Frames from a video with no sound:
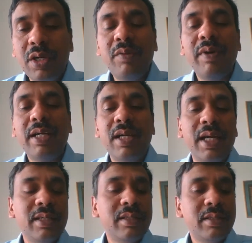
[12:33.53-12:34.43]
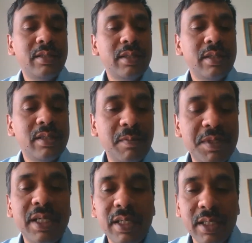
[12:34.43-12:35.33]
revitalize
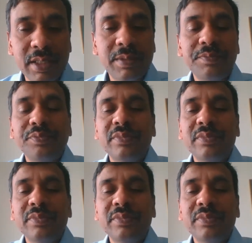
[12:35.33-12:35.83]
sub-centers.